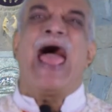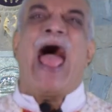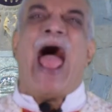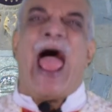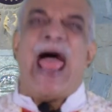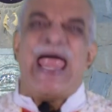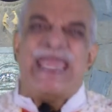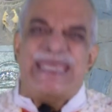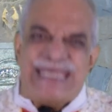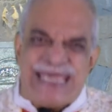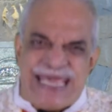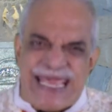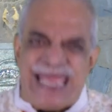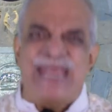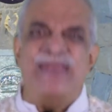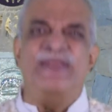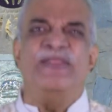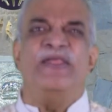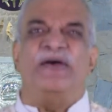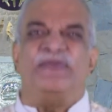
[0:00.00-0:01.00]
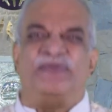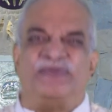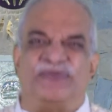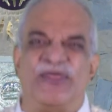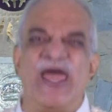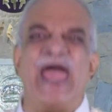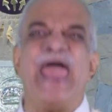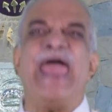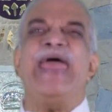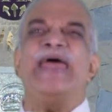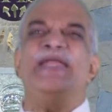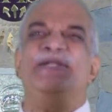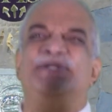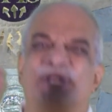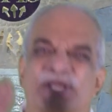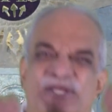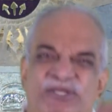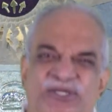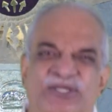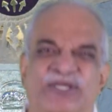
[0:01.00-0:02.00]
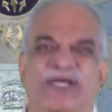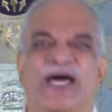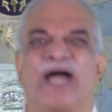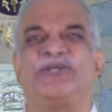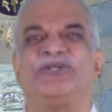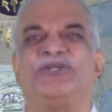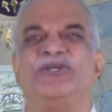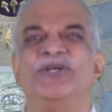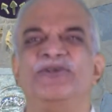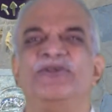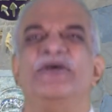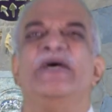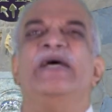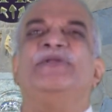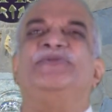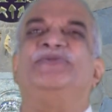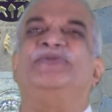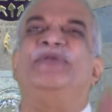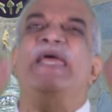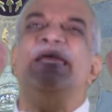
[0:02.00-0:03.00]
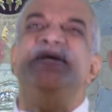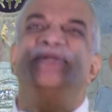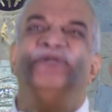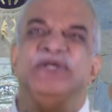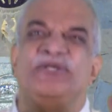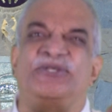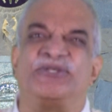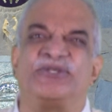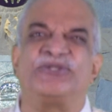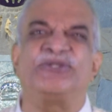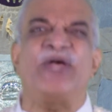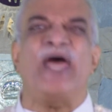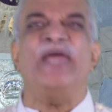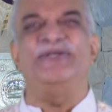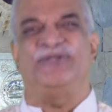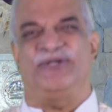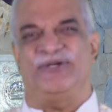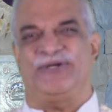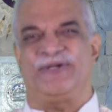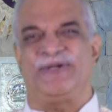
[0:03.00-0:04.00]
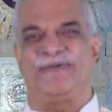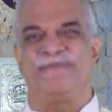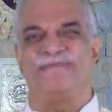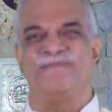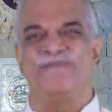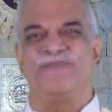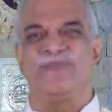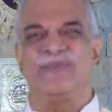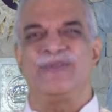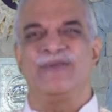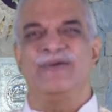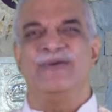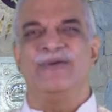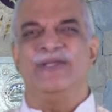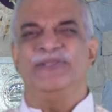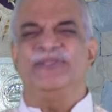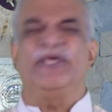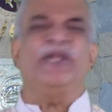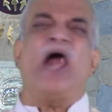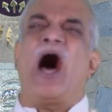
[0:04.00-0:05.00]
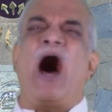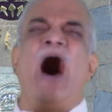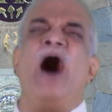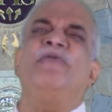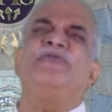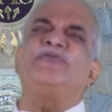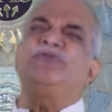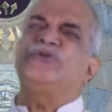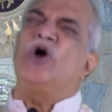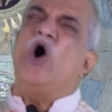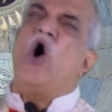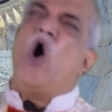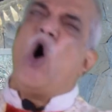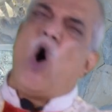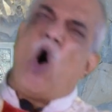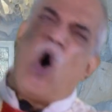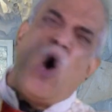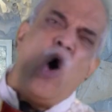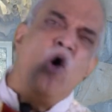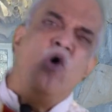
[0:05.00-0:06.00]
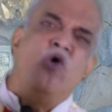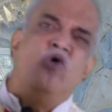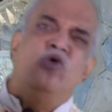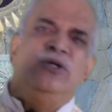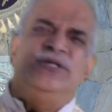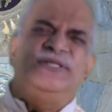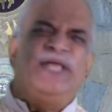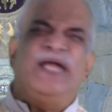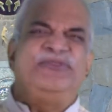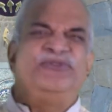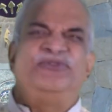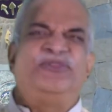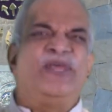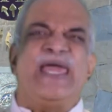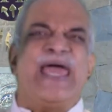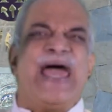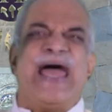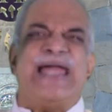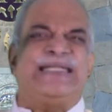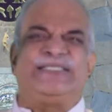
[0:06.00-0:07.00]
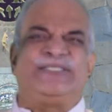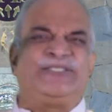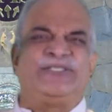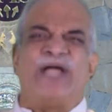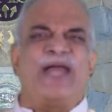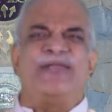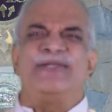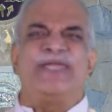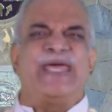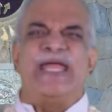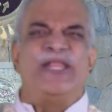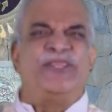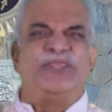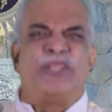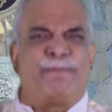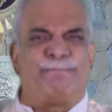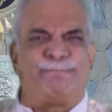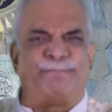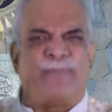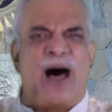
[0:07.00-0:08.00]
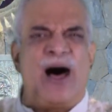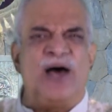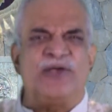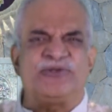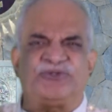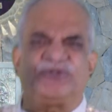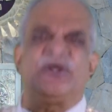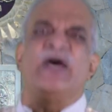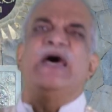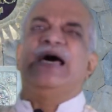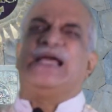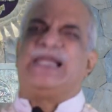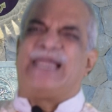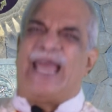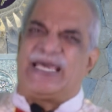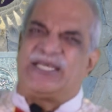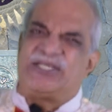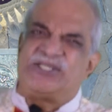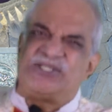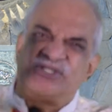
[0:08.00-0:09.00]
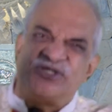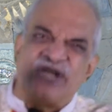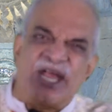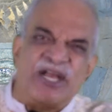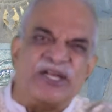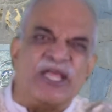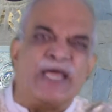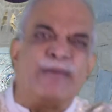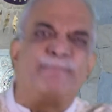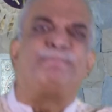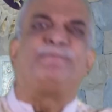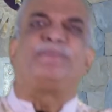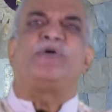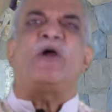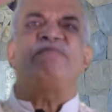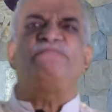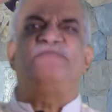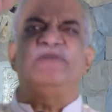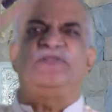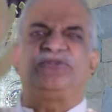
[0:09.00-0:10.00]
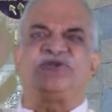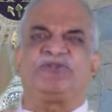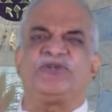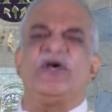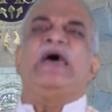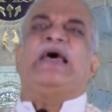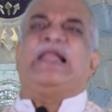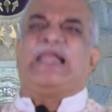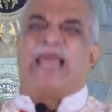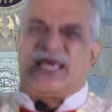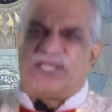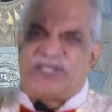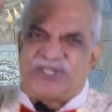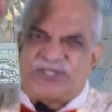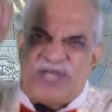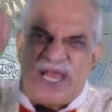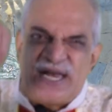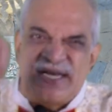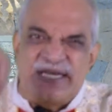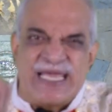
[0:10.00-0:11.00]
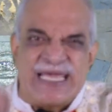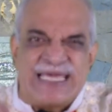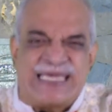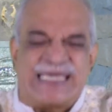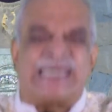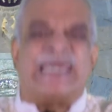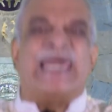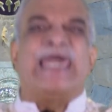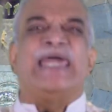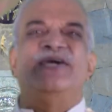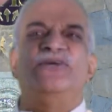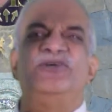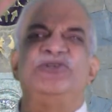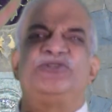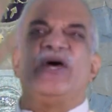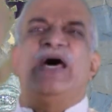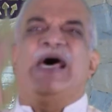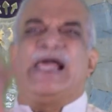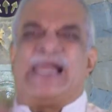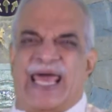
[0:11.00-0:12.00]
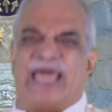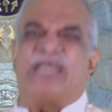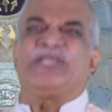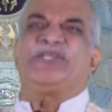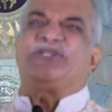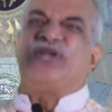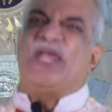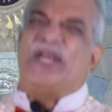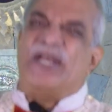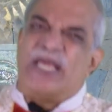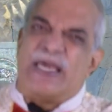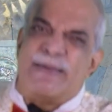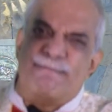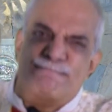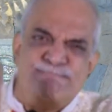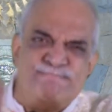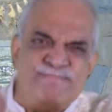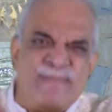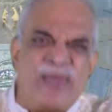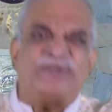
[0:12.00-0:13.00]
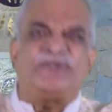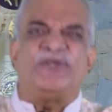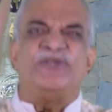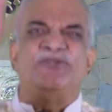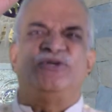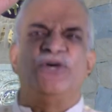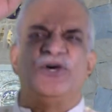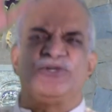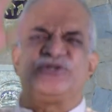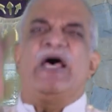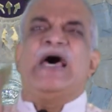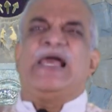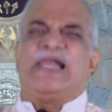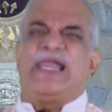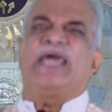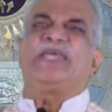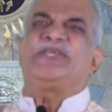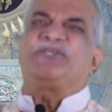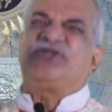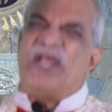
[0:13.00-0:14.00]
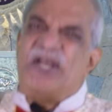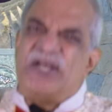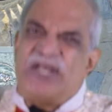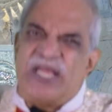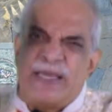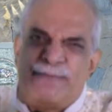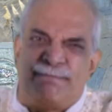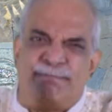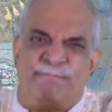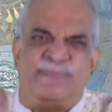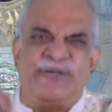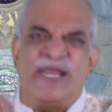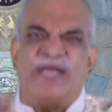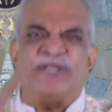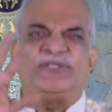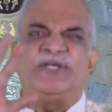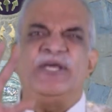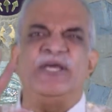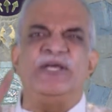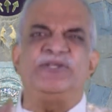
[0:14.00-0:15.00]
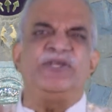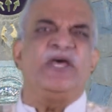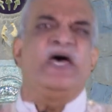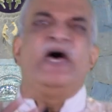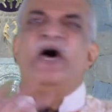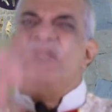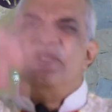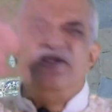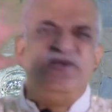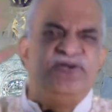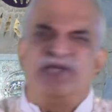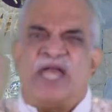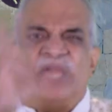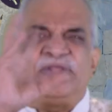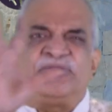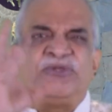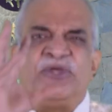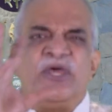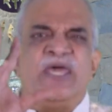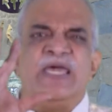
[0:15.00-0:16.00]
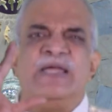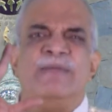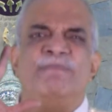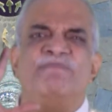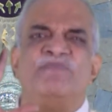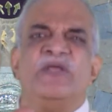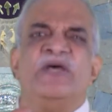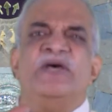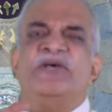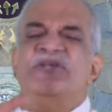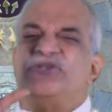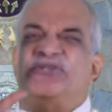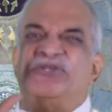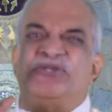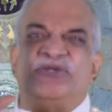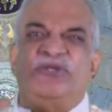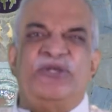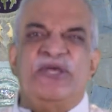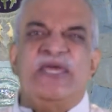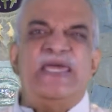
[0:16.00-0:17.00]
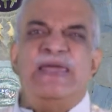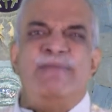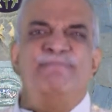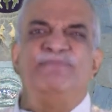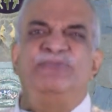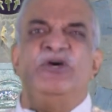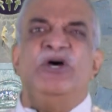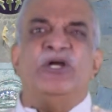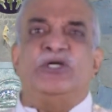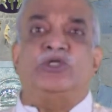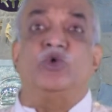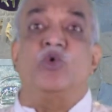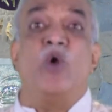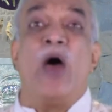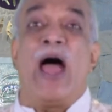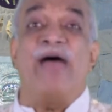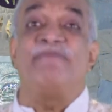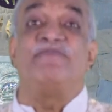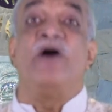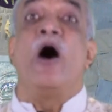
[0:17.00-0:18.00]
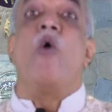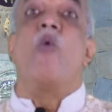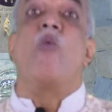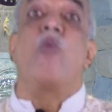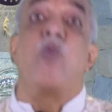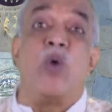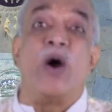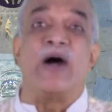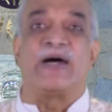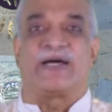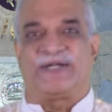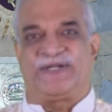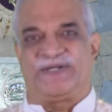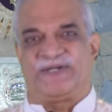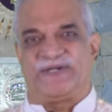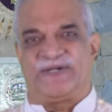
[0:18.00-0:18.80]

And in their discussion, they decided that after all that they had done in the past, like sending prophets, like sending kings, like sending messengers, like sending blessings, nothing seemed to have worked.